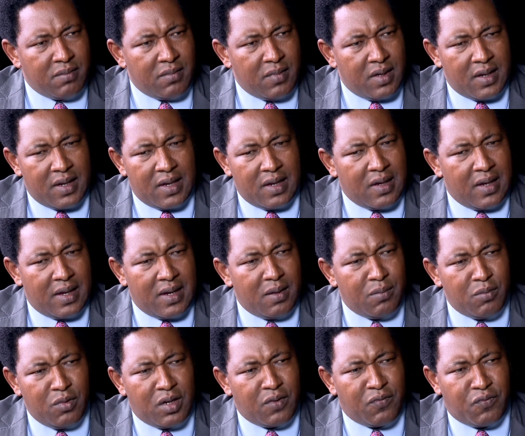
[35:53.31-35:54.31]
and I'm
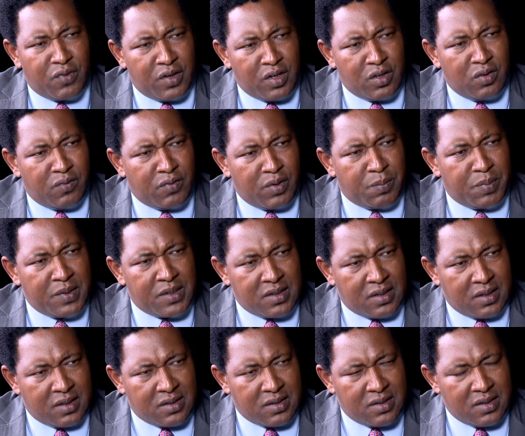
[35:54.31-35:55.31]
not afraid of repeating
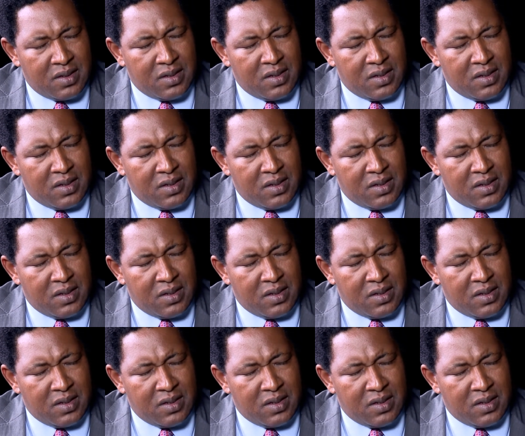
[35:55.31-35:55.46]
it.